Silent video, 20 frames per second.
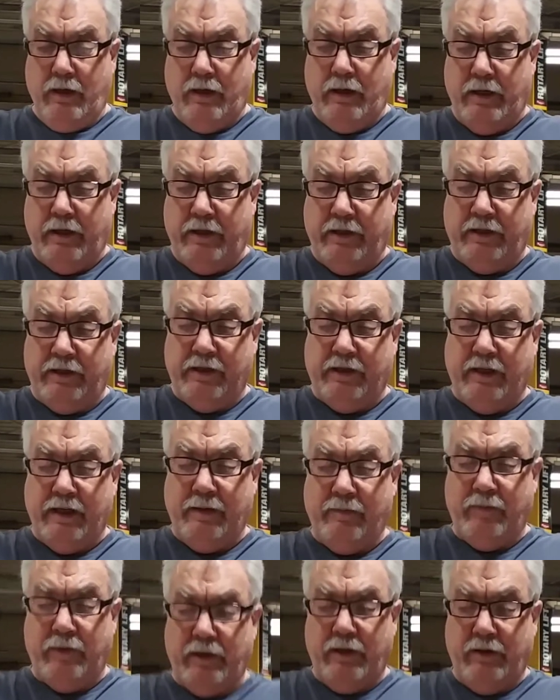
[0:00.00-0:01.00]
And it's the
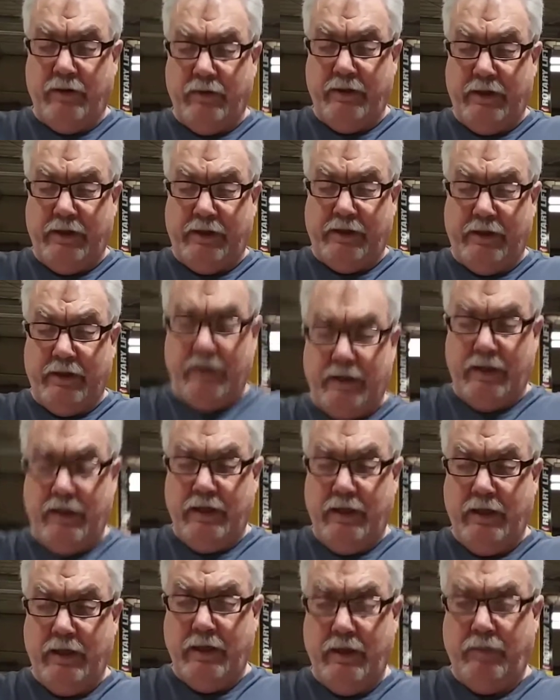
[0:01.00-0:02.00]
same thing on this side.
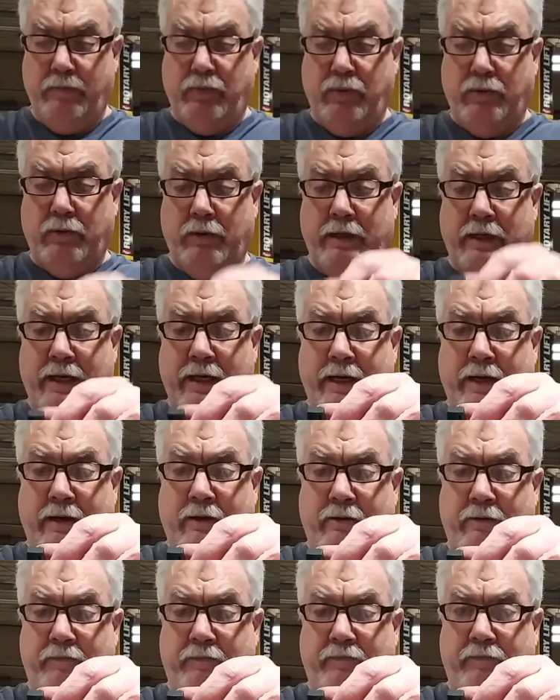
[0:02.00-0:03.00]
You pull that
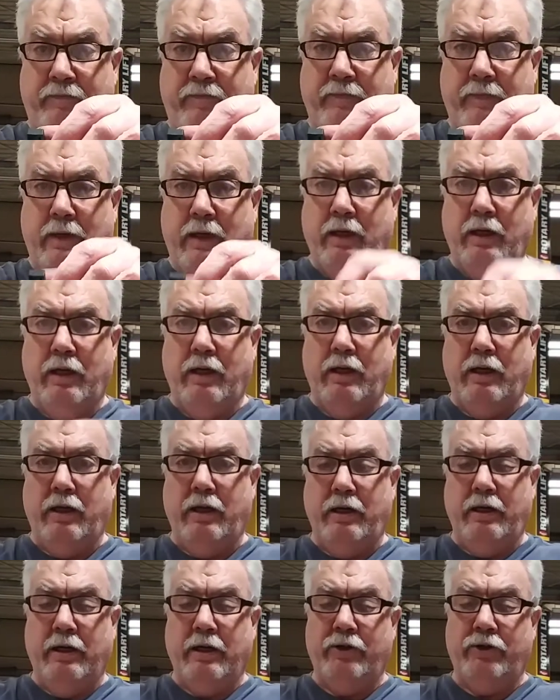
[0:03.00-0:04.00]
out,
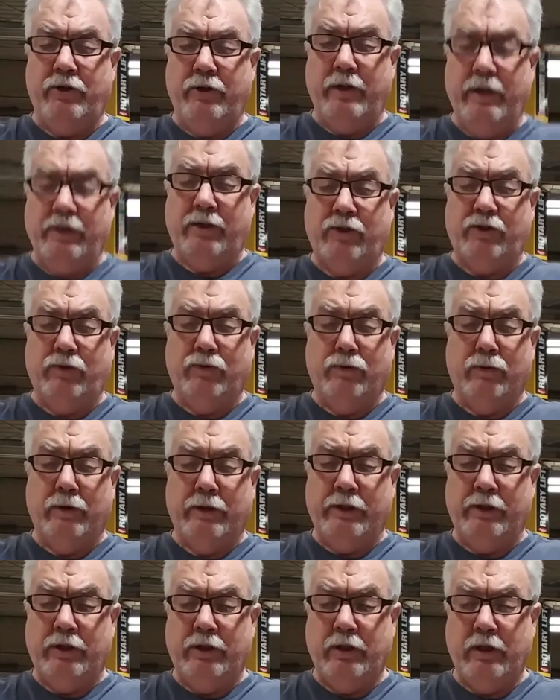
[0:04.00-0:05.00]
and you got your nice
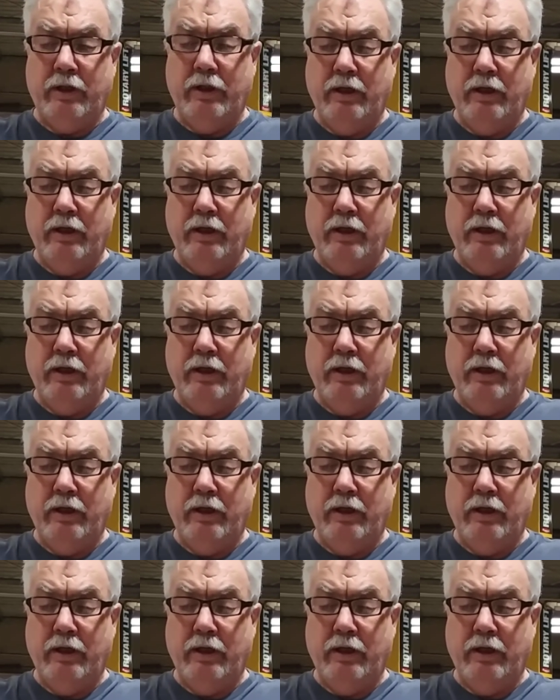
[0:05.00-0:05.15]
storage.